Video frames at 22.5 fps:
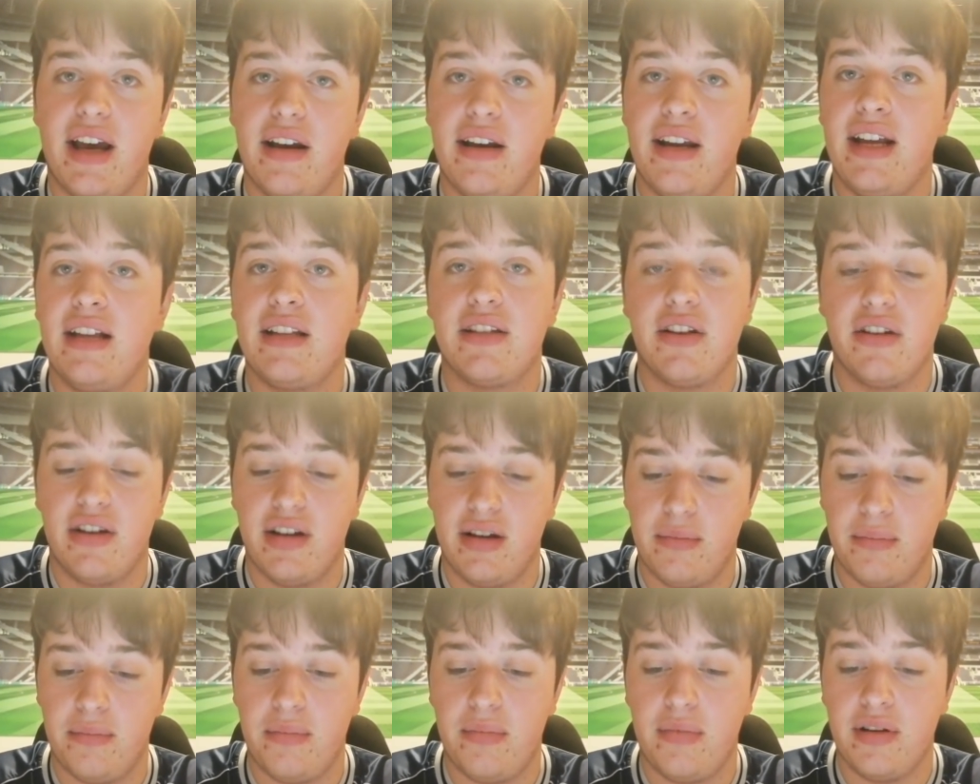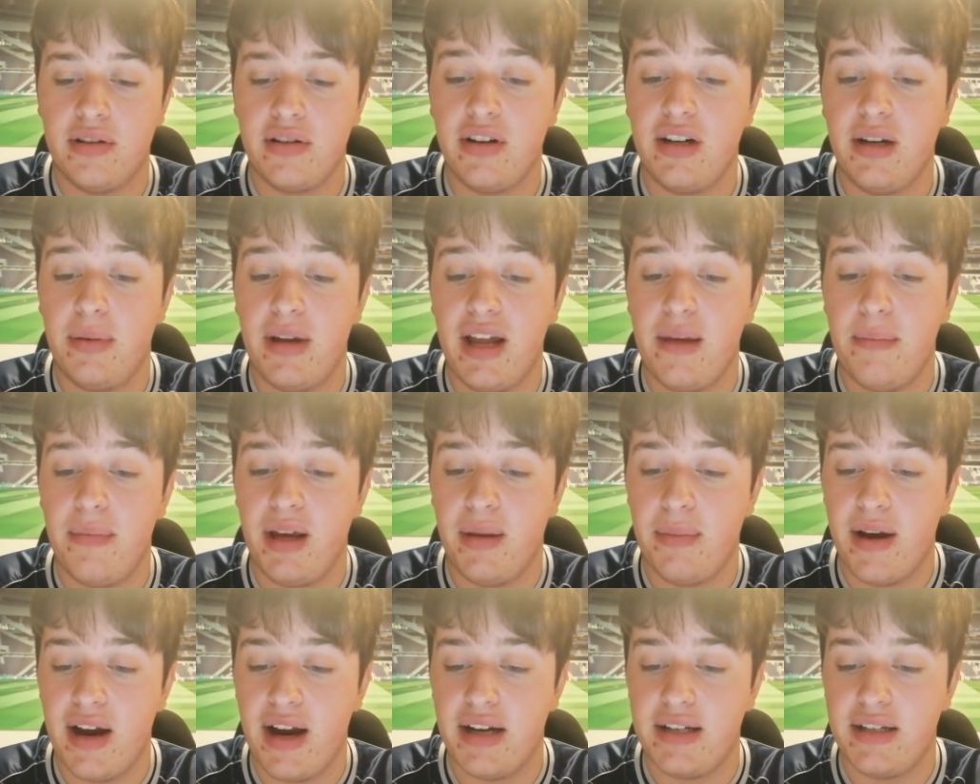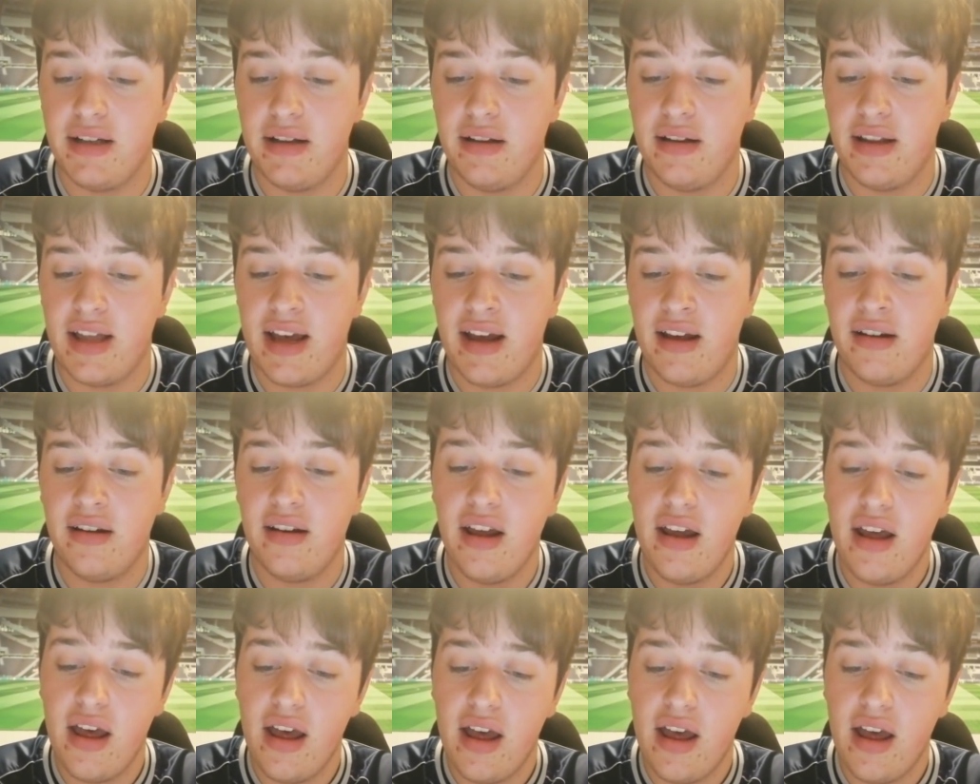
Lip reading: and he'll certainly play a big part in that.